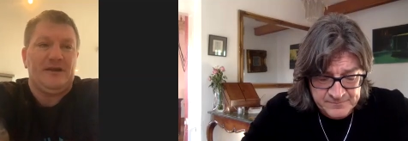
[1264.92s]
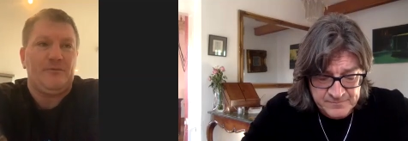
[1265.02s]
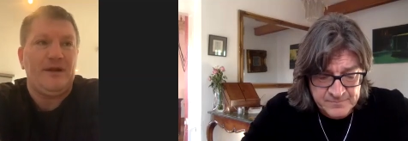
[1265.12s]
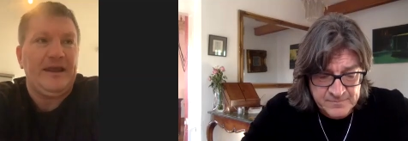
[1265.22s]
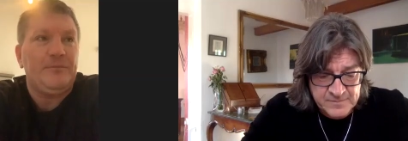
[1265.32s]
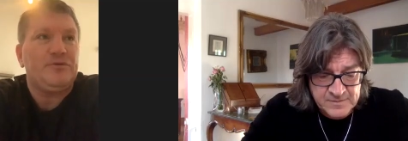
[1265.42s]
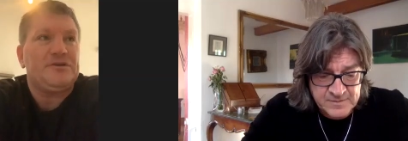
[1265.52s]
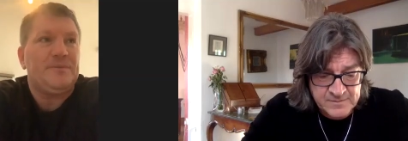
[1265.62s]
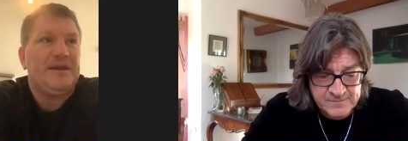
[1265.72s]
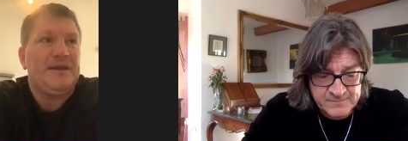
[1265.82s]
Speaker 1: that we're
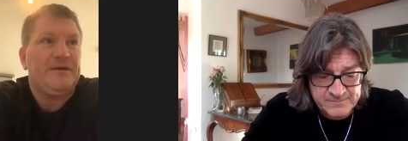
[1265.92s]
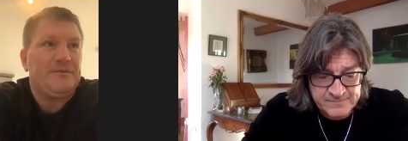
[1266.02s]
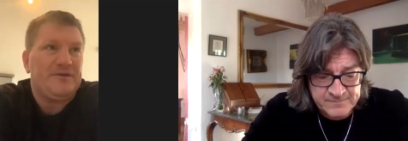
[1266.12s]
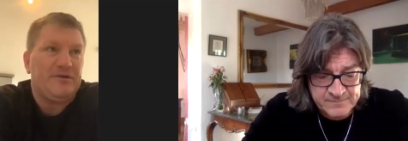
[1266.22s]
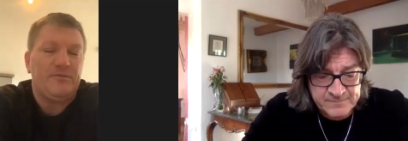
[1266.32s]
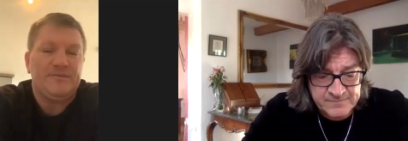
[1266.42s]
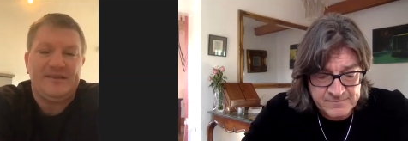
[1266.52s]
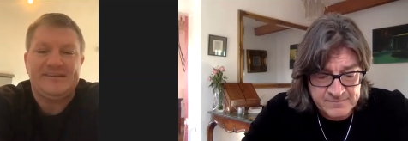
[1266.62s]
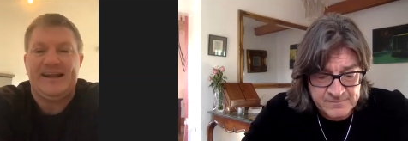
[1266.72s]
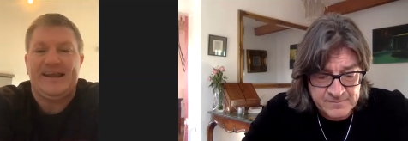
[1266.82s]
able to be, you know,
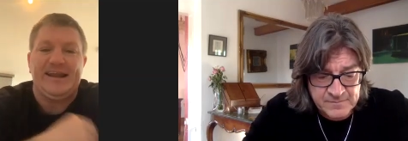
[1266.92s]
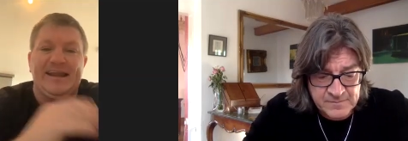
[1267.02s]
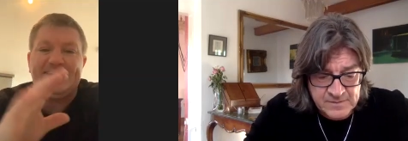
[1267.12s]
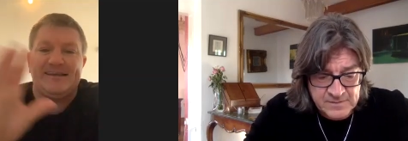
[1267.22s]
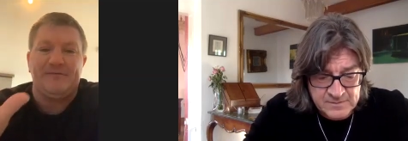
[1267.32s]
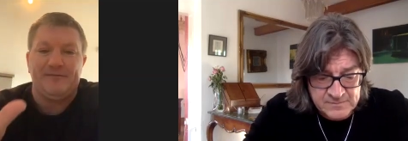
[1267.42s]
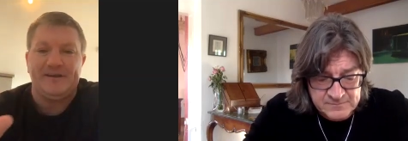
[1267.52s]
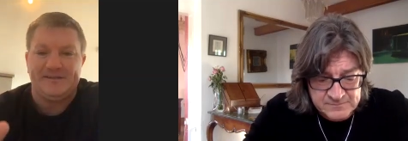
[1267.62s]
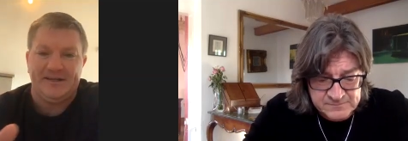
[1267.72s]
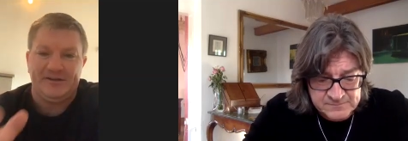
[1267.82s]
it's like elite
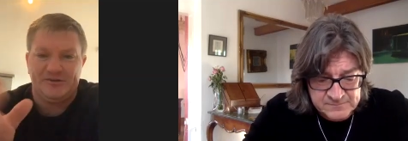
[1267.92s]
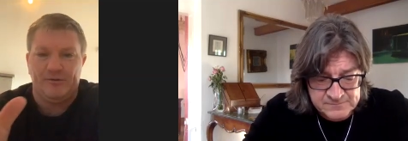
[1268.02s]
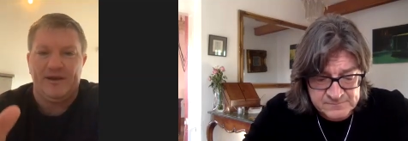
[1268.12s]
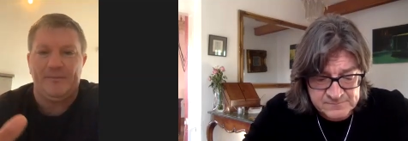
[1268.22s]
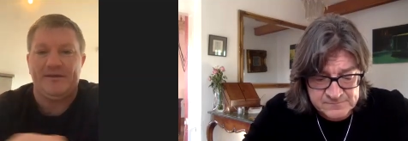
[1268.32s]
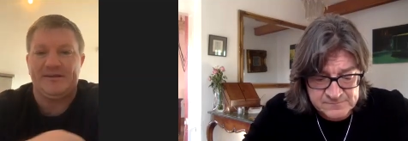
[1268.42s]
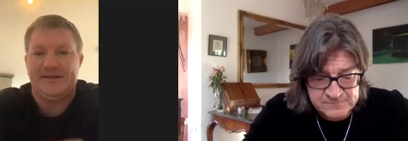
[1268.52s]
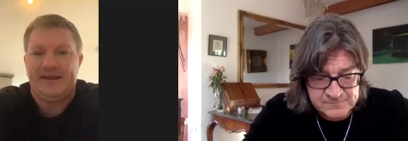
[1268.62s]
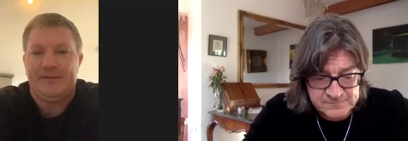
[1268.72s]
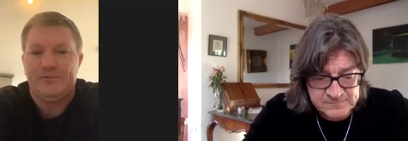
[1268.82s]
athletes in it. So I'm
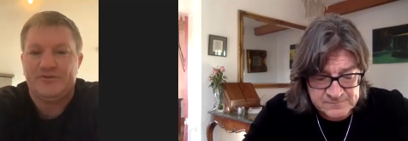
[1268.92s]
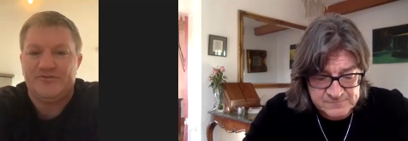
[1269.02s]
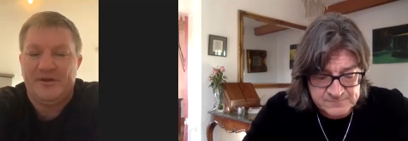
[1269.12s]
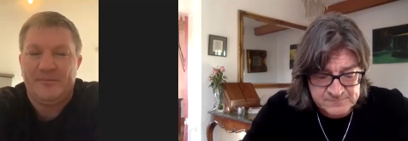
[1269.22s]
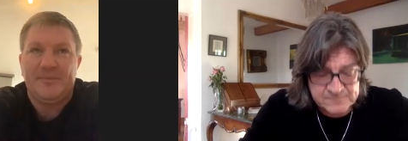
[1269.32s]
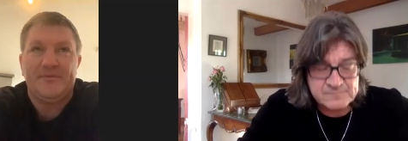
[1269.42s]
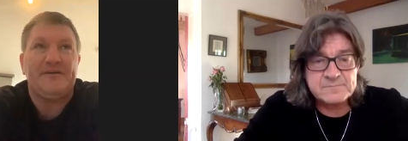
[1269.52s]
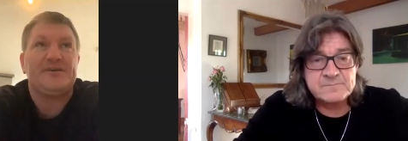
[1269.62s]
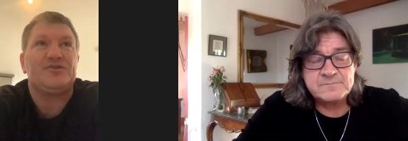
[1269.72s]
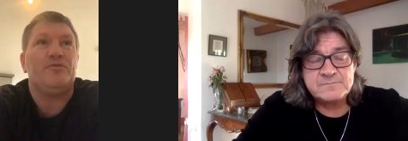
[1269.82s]
still able to train with
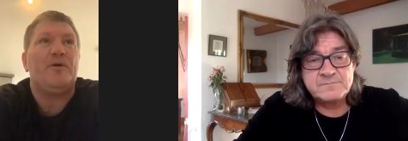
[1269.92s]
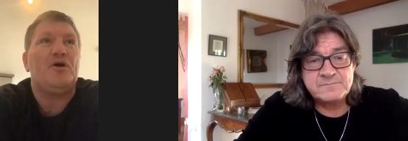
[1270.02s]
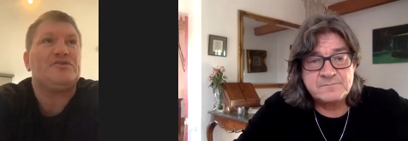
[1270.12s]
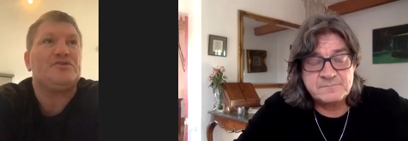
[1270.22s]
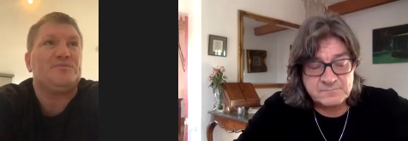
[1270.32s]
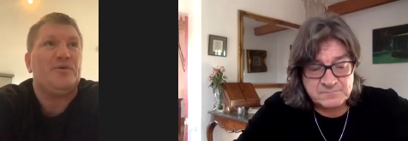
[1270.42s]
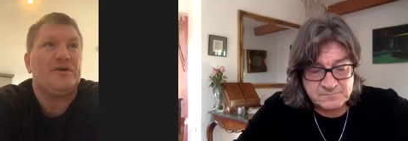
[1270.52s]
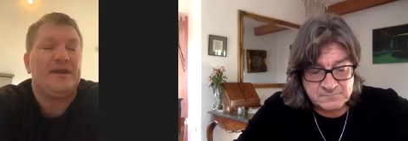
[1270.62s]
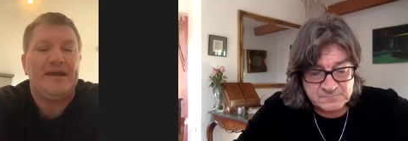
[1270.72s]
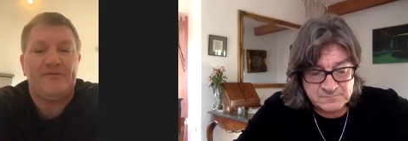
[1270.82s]
professional boxers.
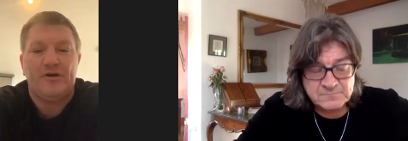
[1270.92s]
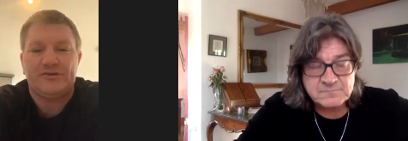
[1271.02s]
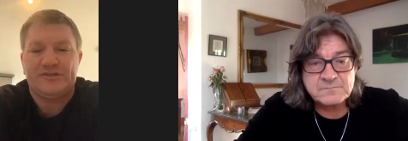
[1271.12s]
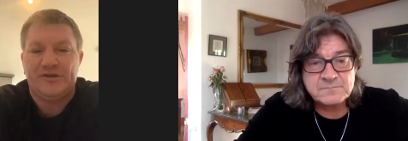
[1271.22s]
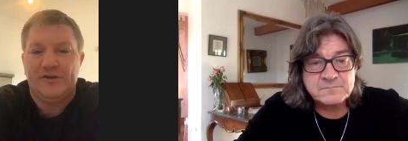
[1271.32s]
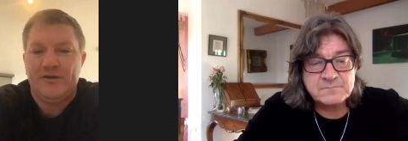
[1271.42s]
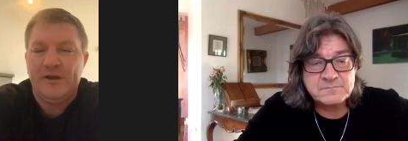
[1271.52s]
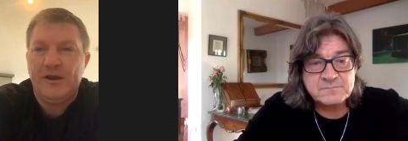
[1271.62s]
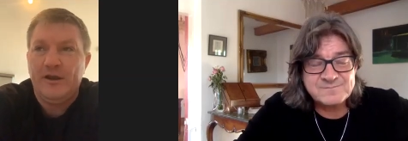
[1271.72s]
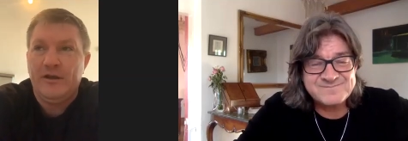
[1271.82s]
But yeah, I've got, uh,
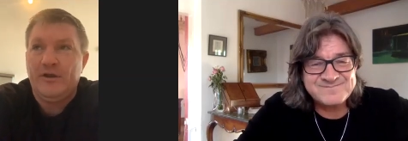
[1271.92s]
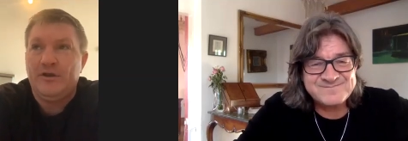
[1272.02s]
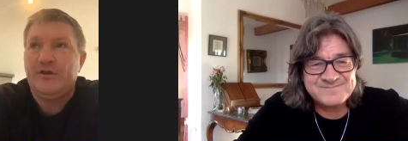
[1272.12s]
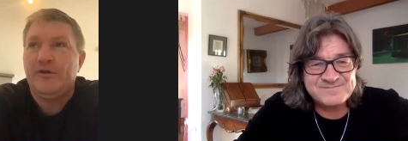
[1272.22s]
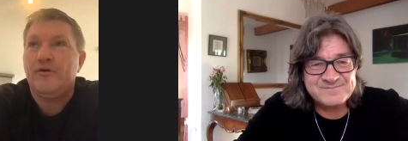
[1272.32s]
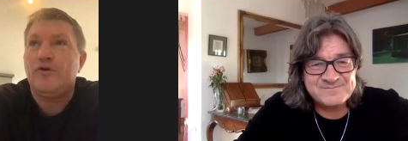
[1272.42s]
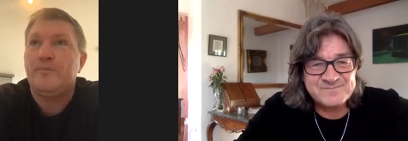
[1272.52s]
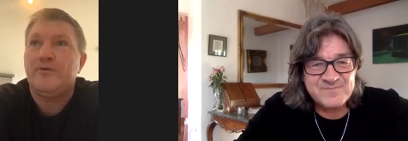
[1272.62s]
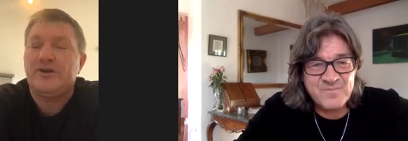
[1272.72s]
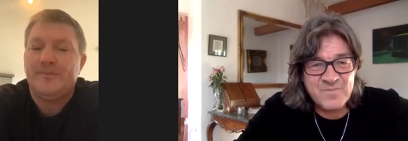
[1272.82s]
you know,
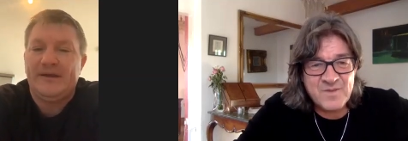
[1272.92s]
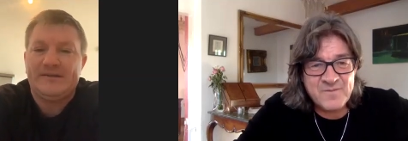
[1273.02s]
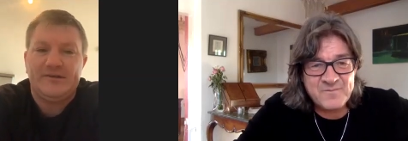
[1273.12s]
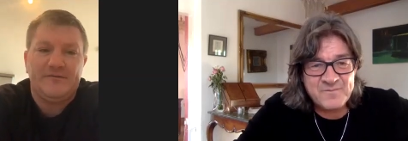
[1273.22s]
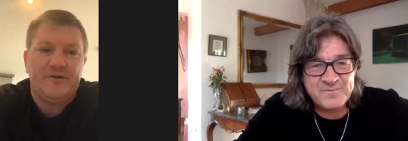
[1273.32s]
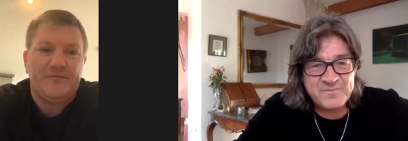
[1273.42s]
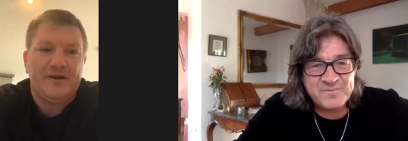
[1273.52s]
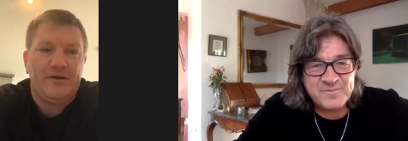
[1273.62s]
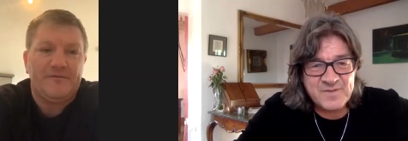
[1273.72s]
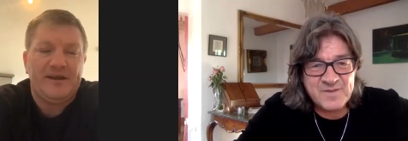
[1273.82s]
good prospects of
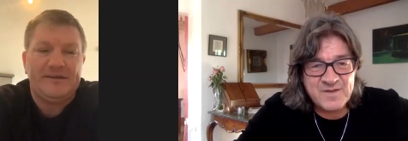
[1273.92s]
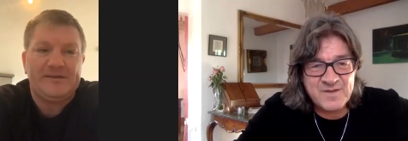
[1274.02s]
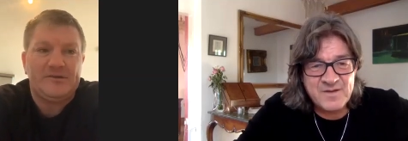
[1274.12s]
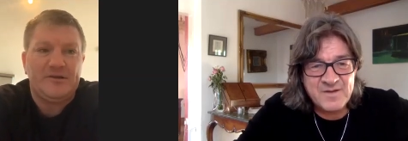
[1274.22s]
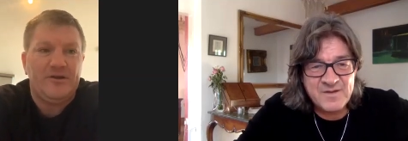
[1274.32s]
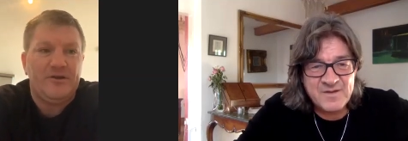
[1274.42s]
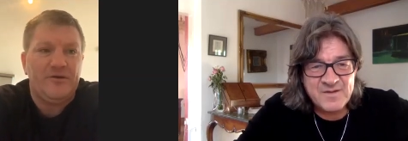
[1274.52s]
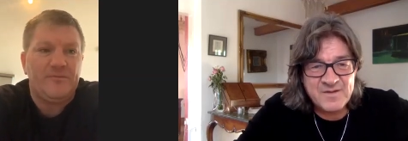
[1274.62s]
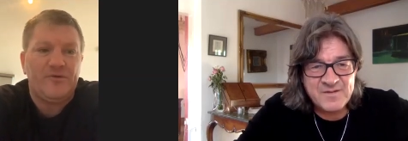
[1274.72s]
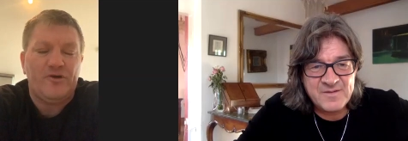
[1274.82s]
of, of kids
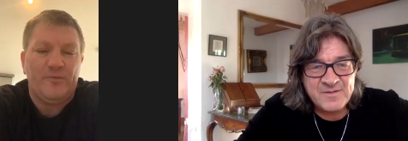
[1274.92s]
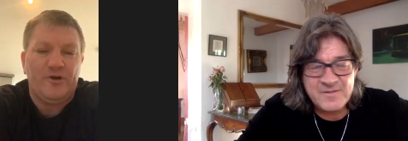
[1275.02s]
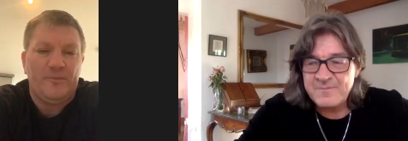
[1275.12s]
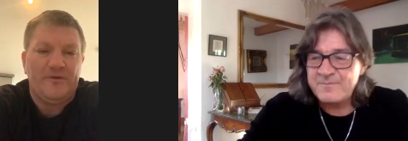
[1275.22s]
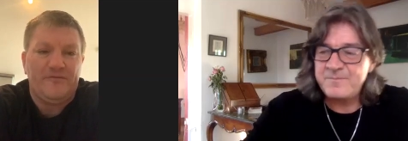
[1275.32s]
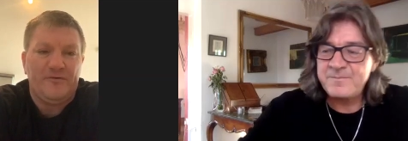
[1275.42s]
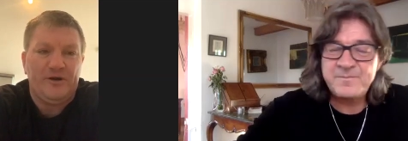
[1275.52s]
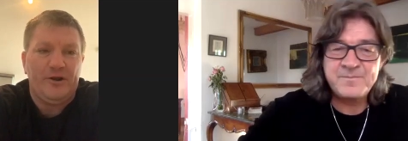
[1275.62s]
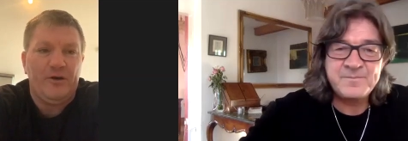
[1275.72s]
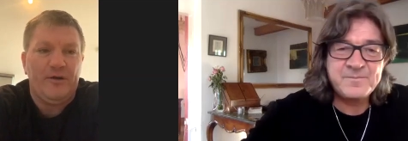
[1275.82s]
uh, coming coming
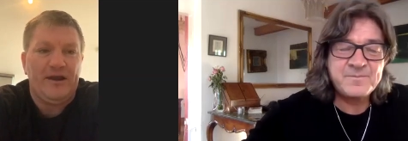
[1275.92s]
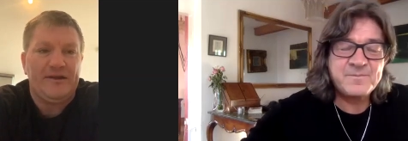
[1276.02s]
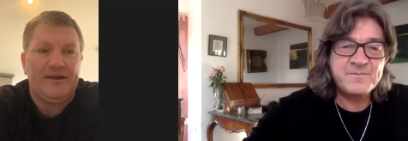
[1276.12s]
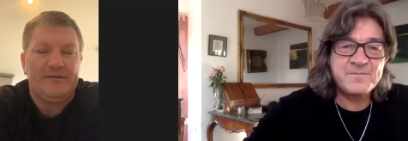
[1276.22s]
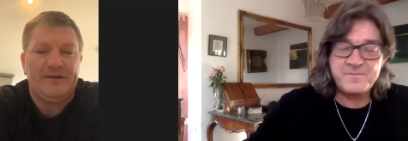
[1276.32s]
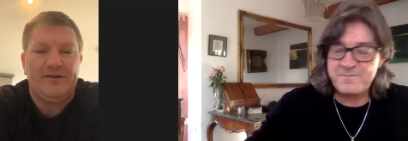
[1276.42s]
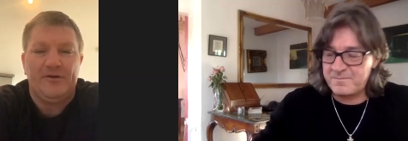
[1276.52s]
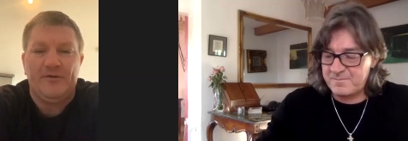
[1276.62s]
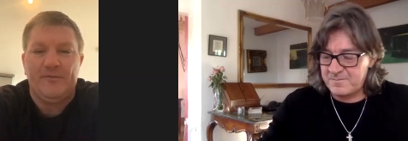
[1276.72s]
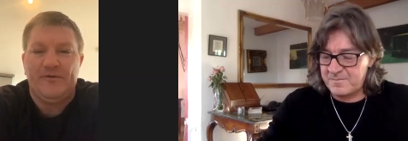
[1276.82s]
through. I know, I, I, you
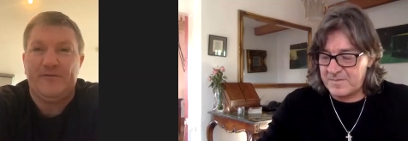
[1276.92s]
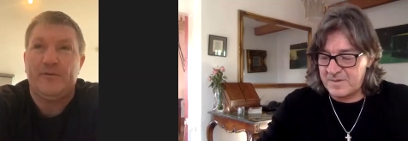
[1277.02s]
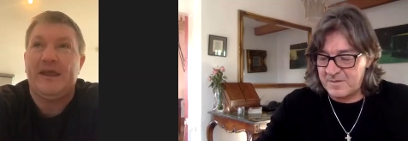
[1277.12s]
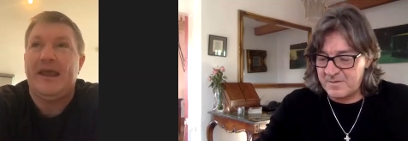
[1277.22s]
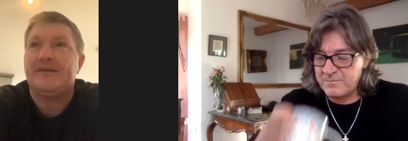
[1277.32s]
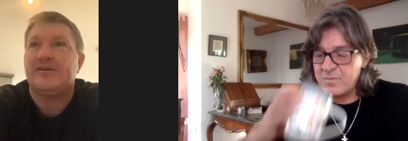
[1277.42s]
know, a few years